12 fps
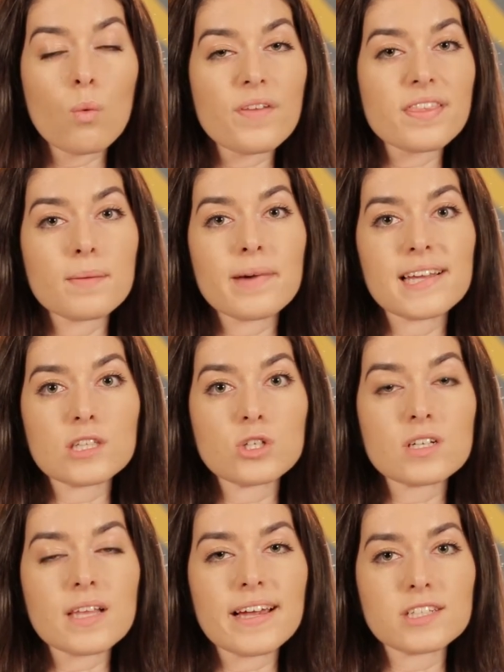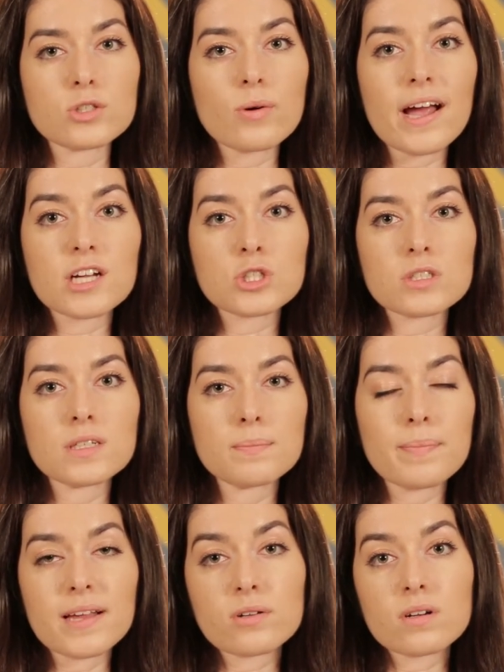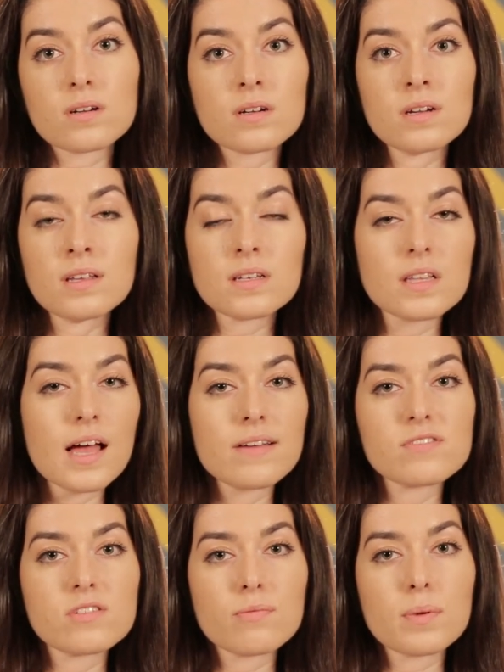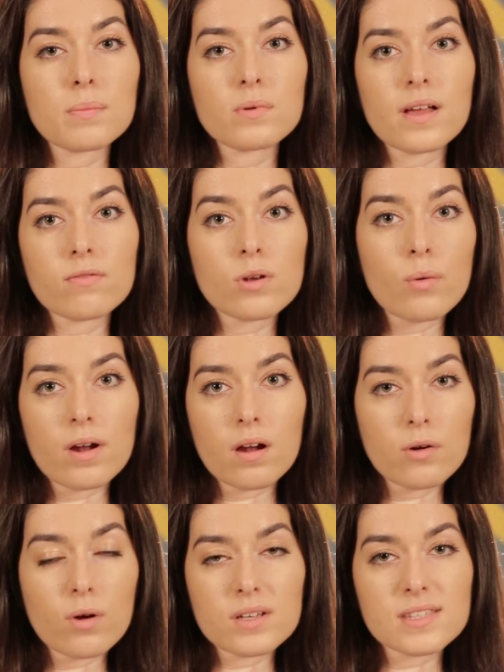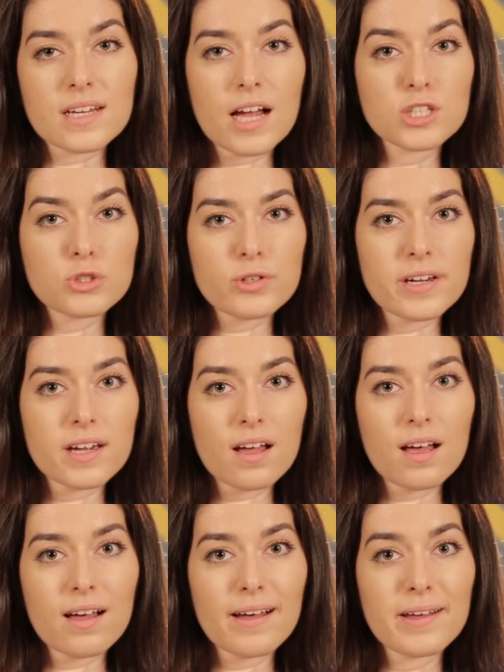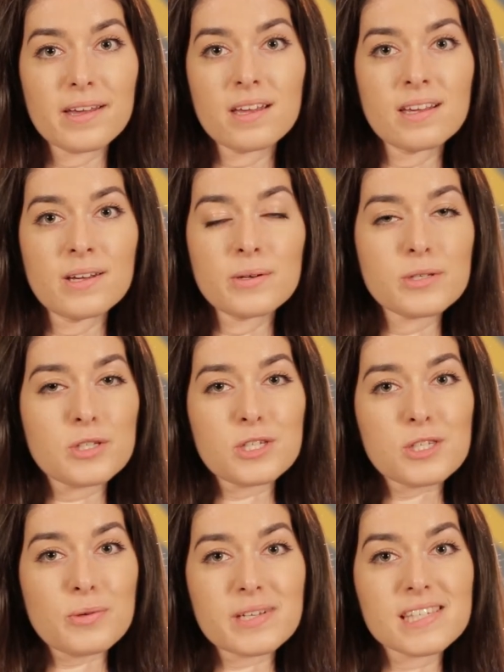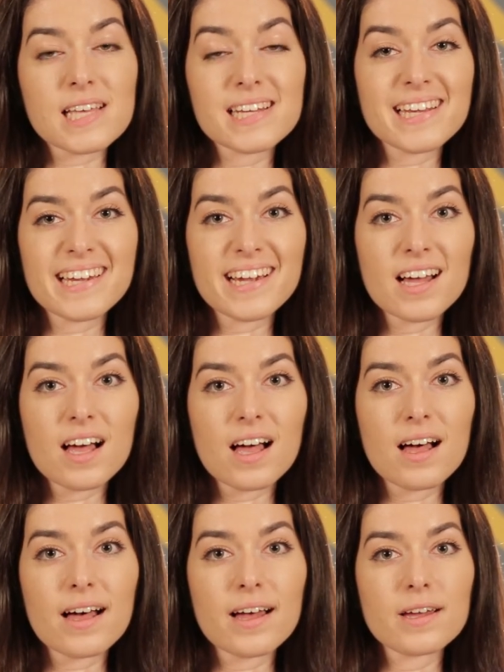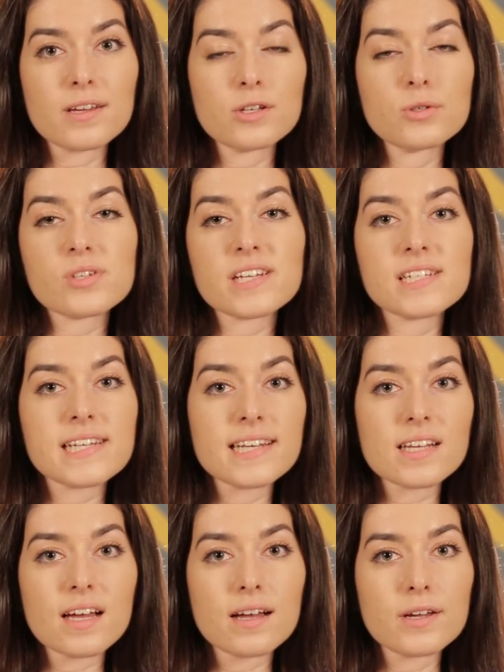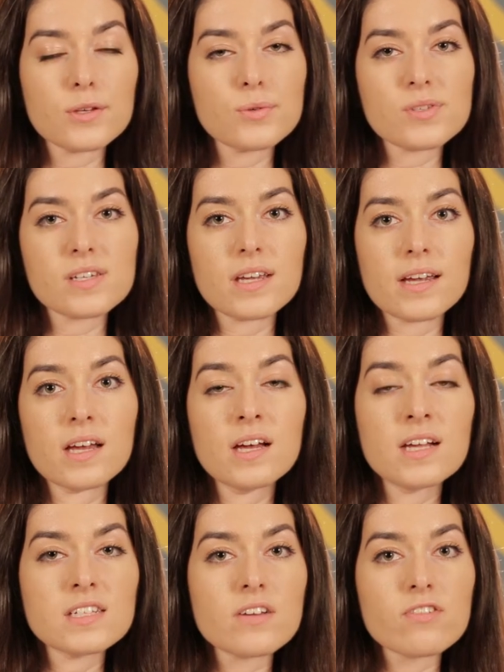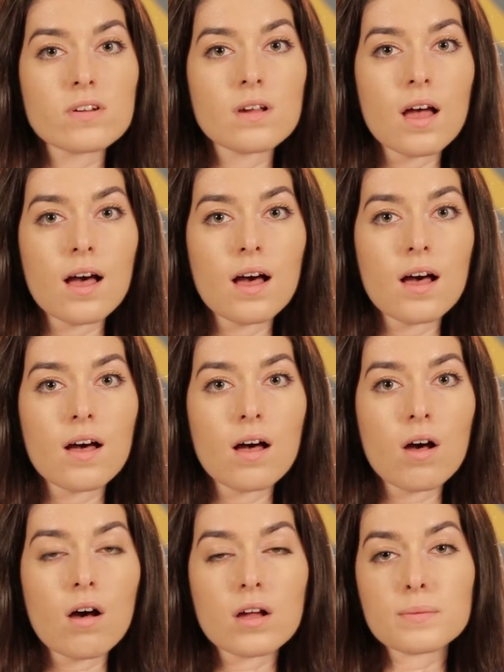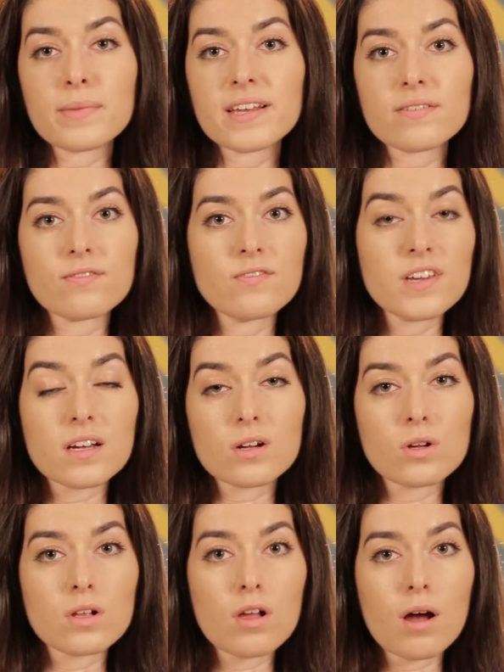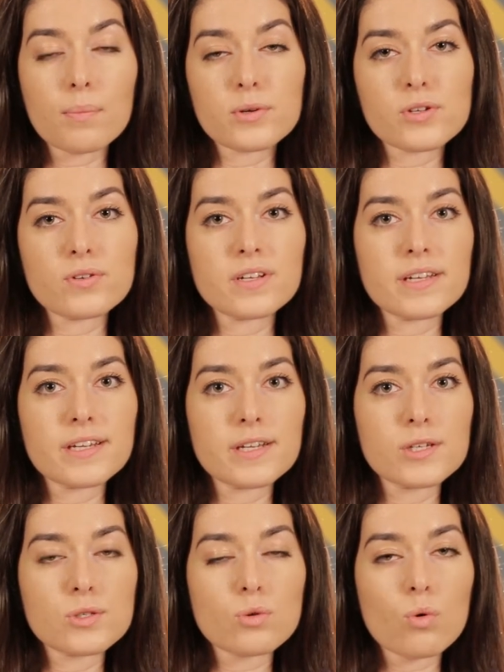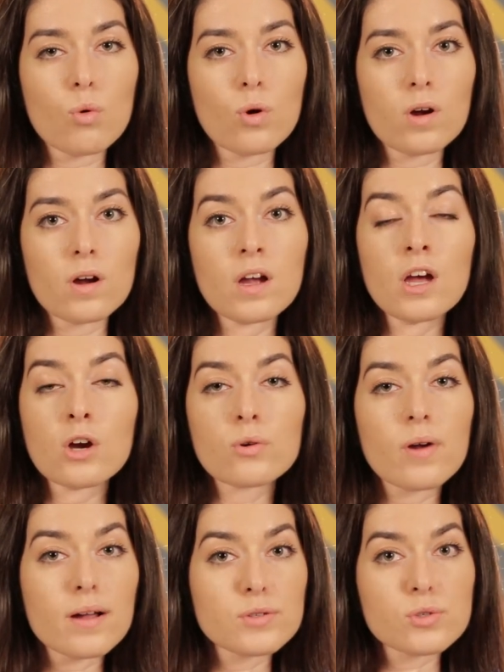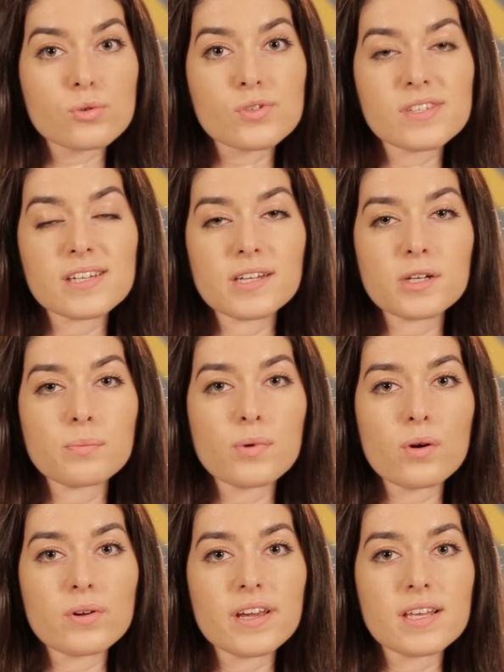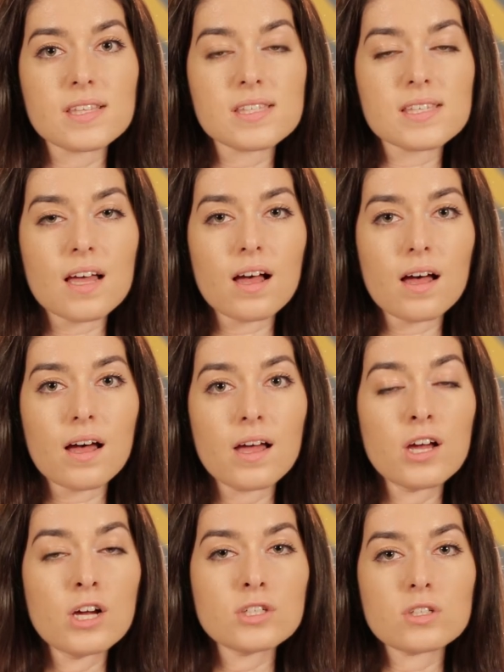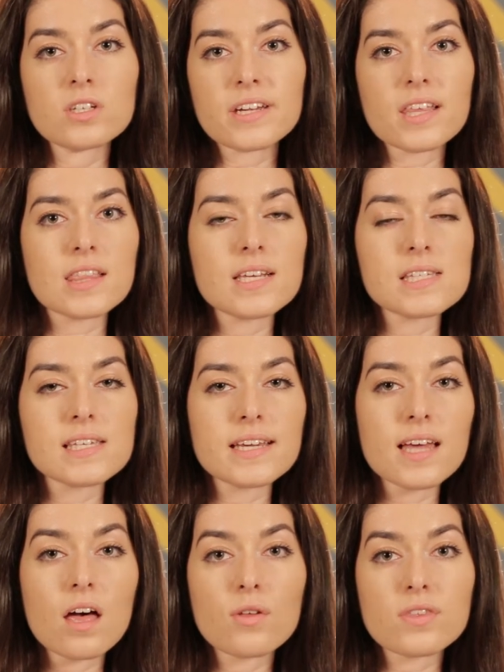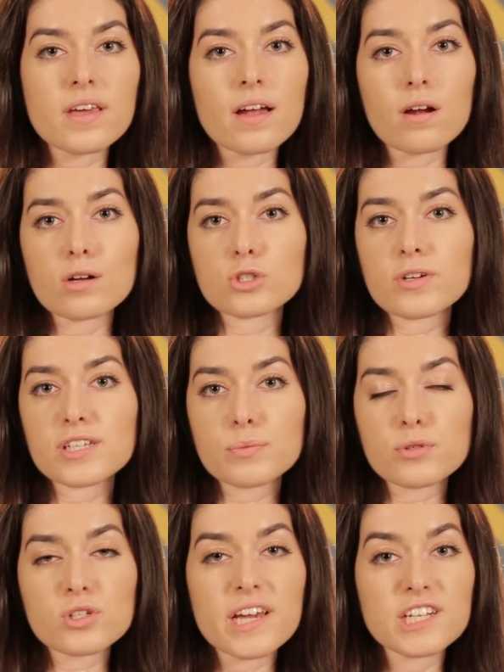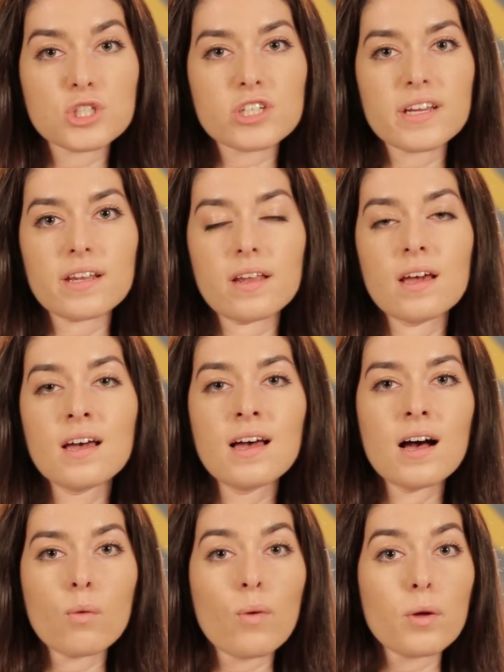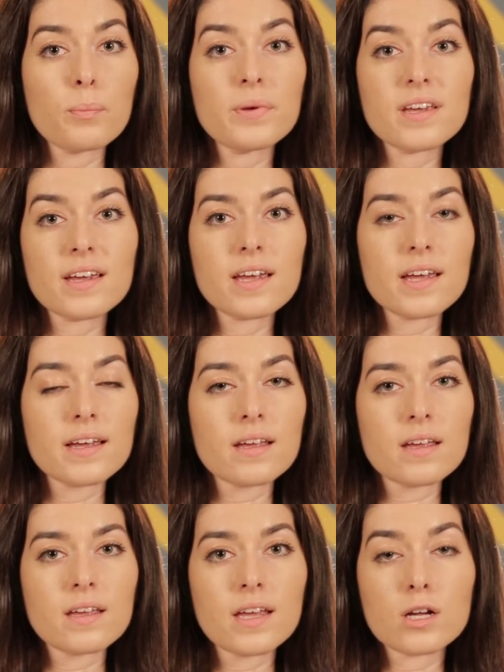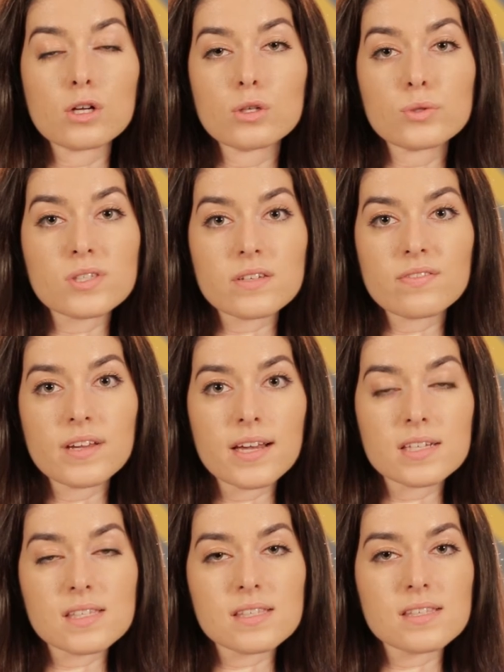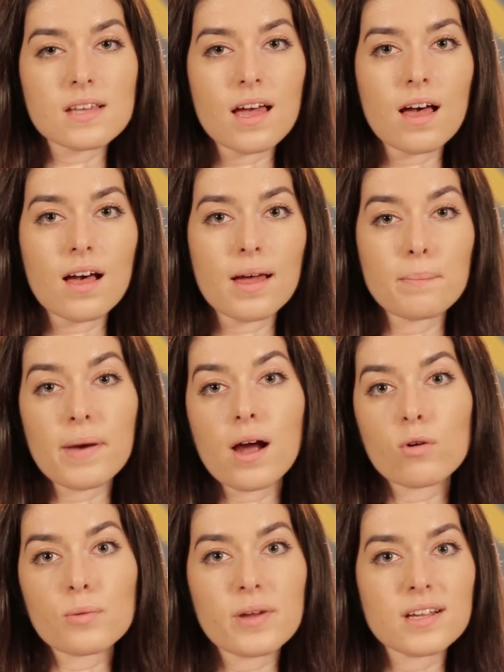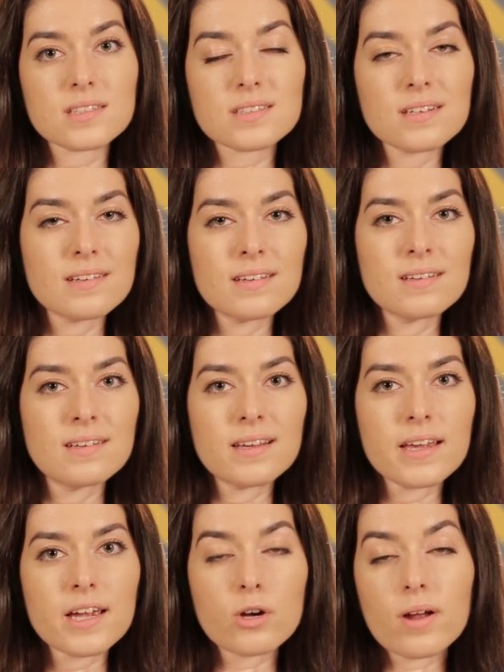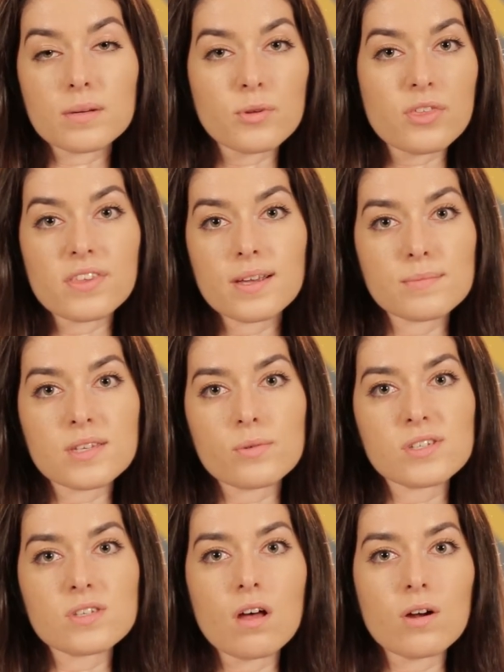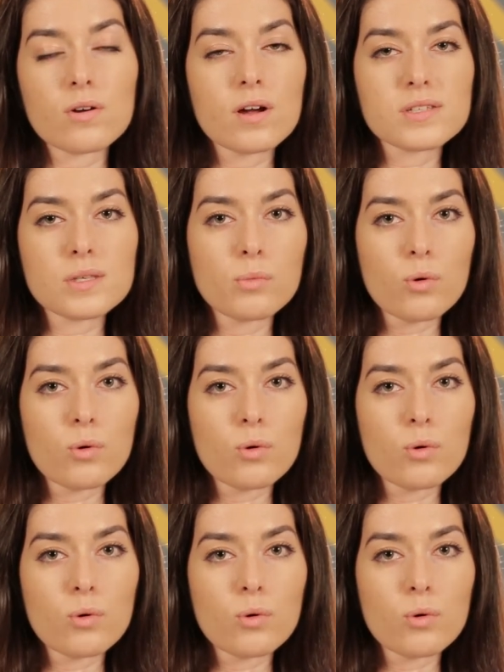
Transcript: what they might look like to actually better the lives of people everywhere across the country. Uh, it's just so exciting uh, using data, using different uh, automated vehicle opportunities or crowdsourcing components uh, to look at things like healthcare, transportation, well being, inclusiveness, uh, empowerment incredible themes that we saw across the